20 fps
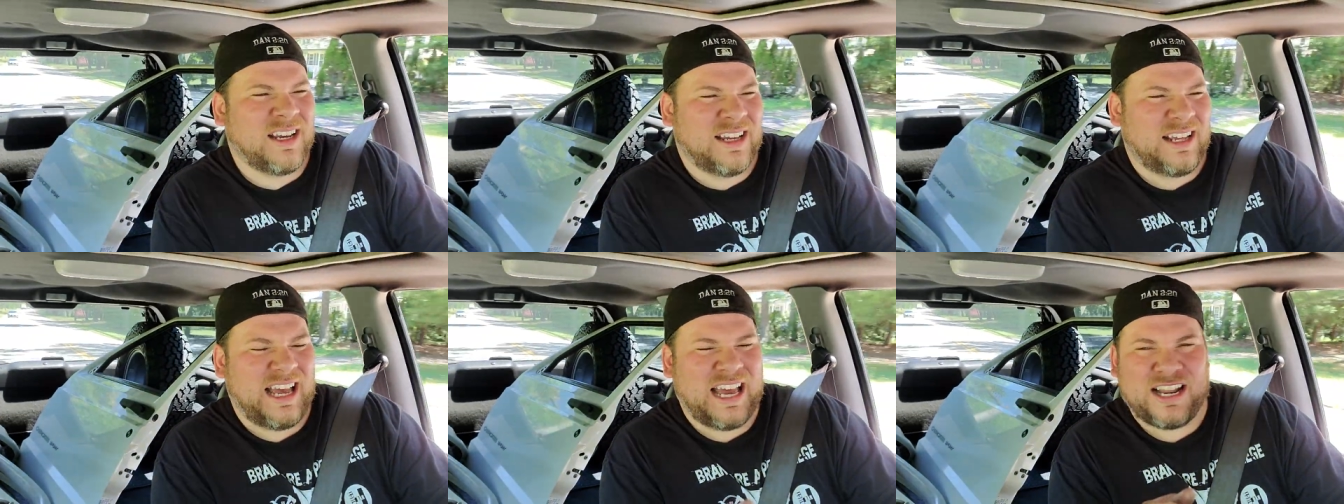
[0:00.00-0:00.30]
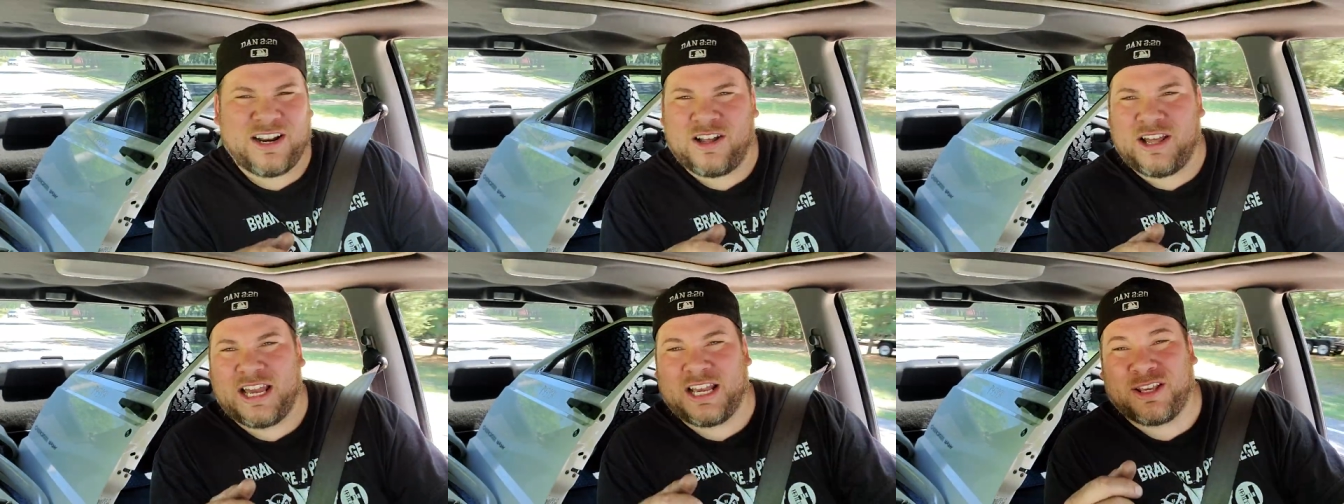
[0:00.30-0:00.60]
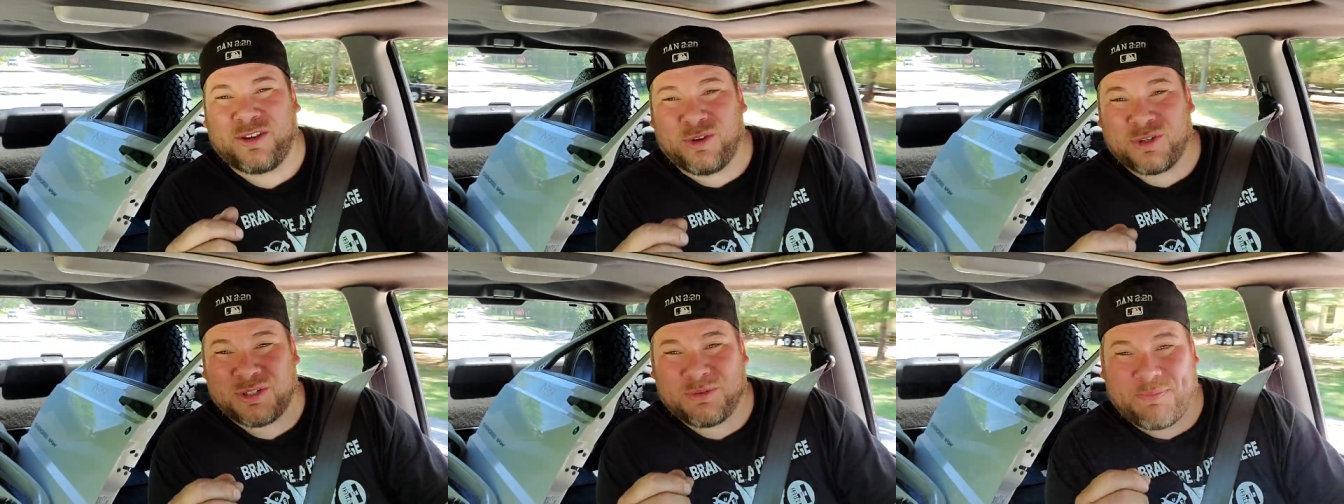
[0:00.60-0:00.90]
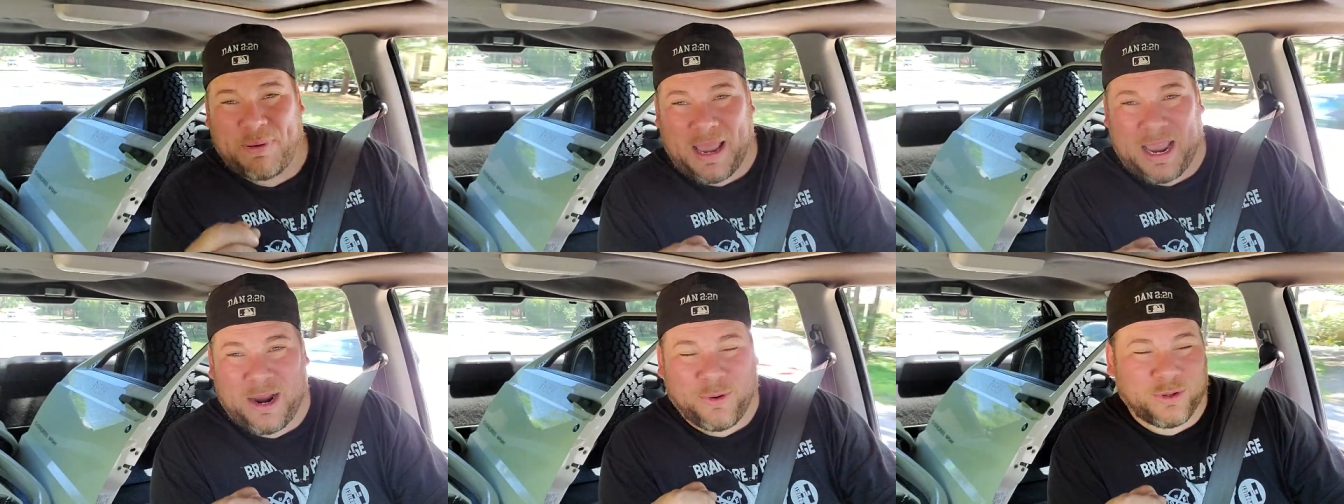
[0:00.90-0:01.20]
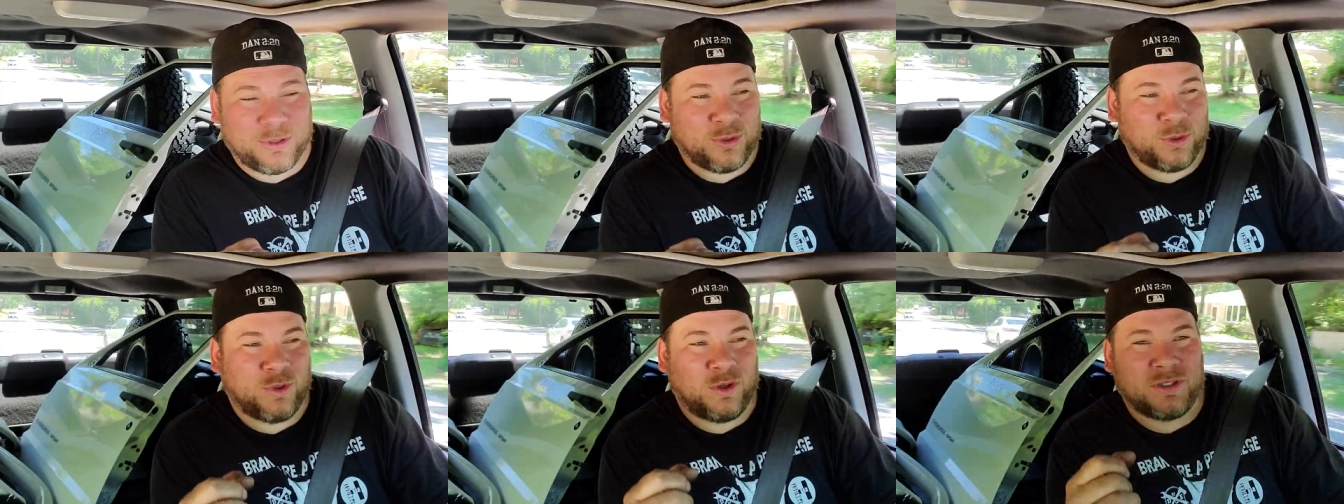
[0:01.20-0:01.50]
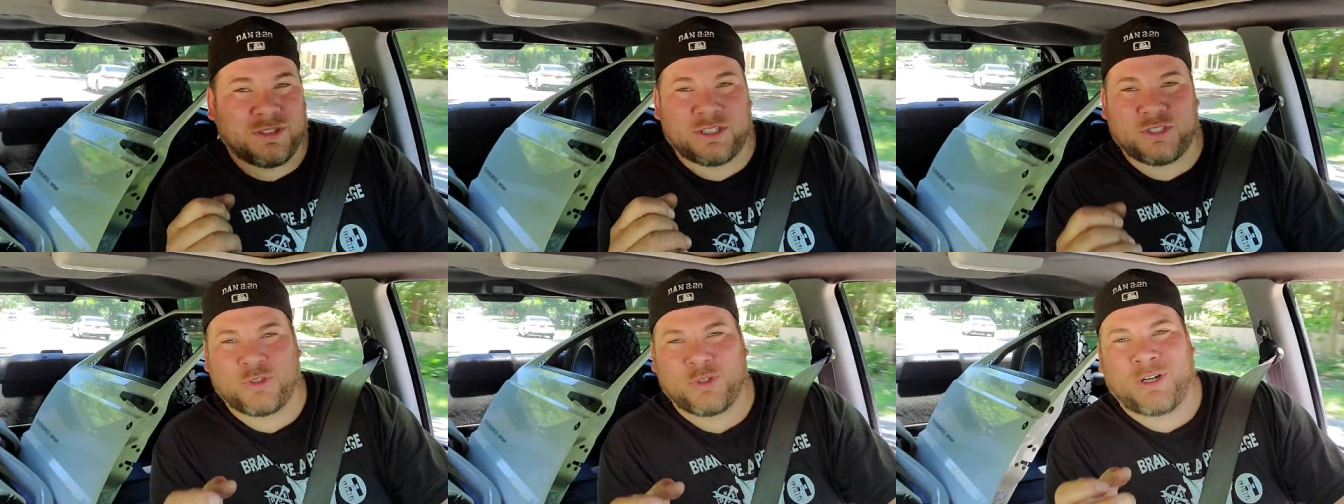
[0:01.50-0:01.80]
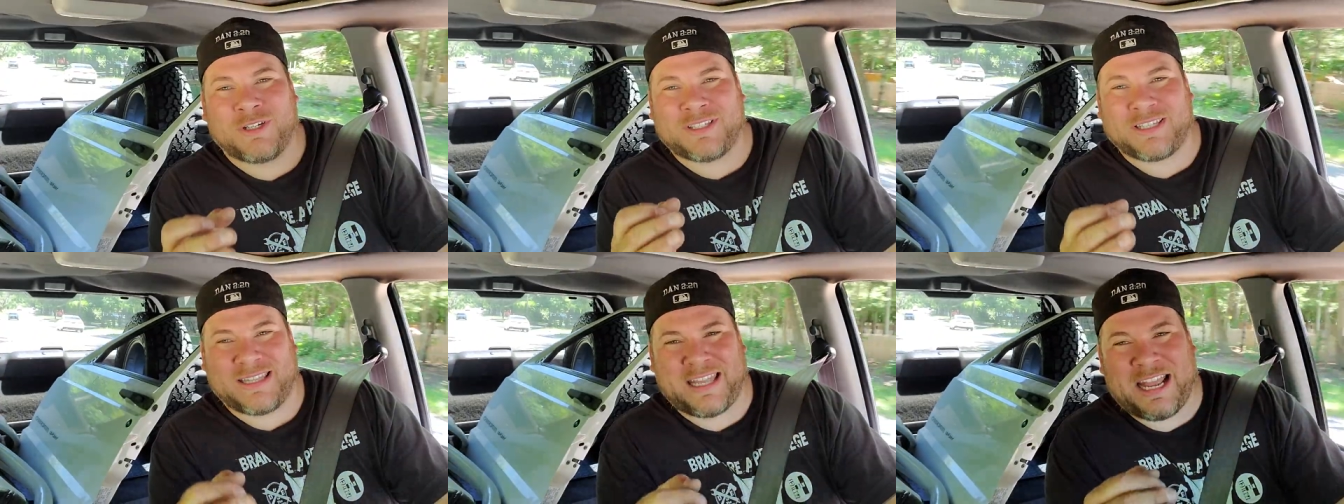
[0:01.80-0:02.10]
I don't like using power tools. It
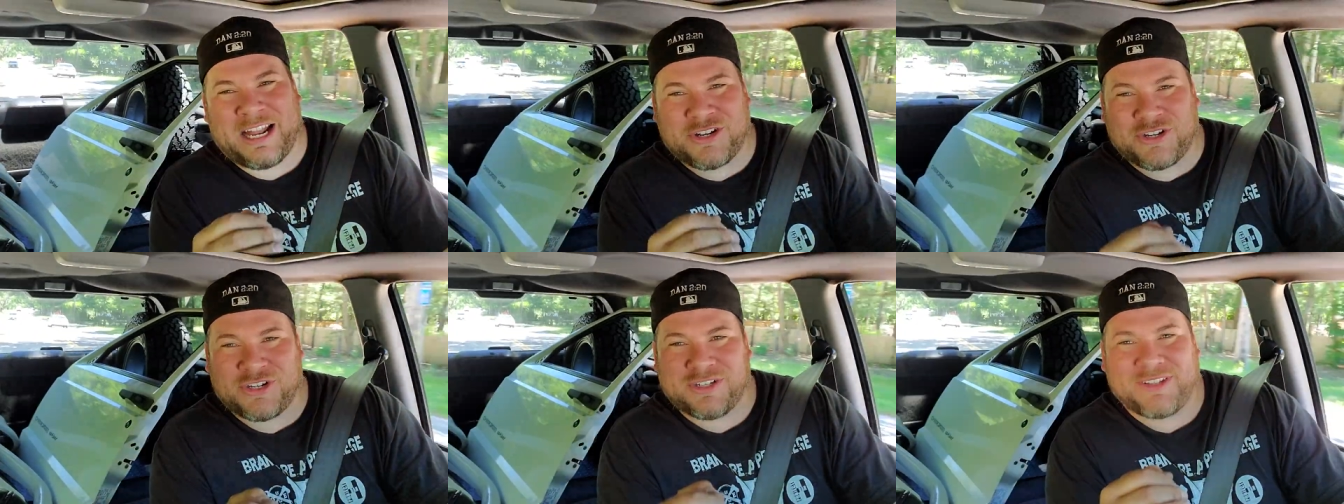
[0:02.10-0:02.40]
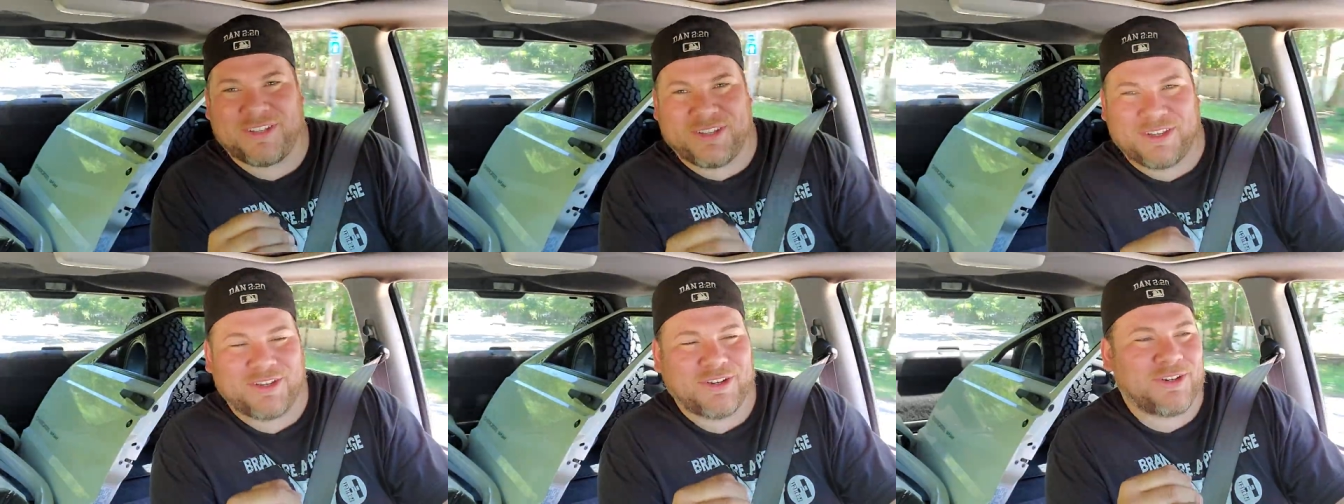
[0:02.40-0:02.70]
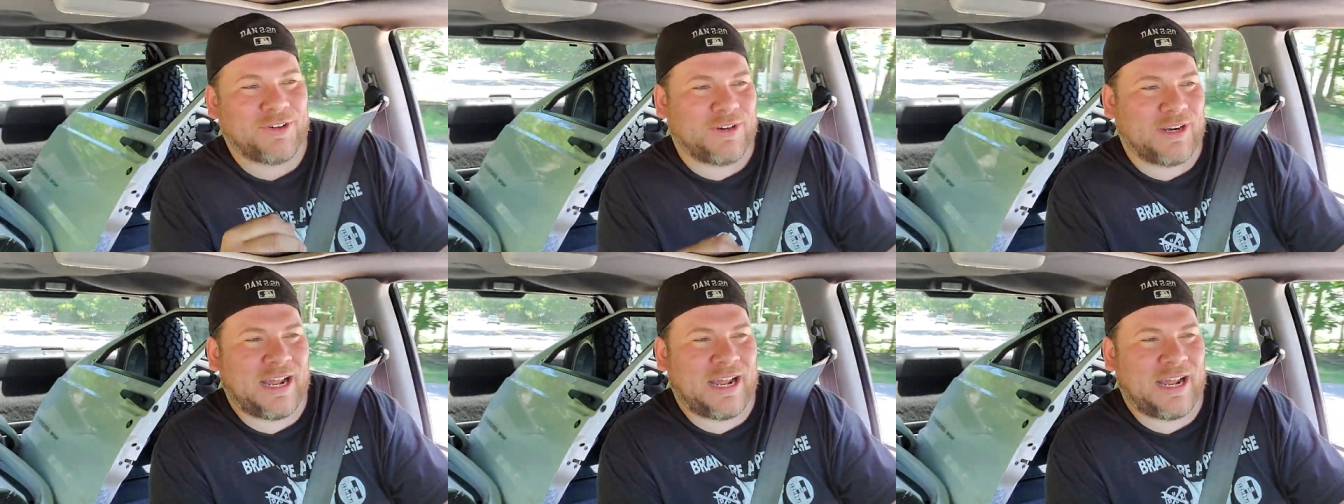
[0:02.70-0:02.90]
draws attention to you,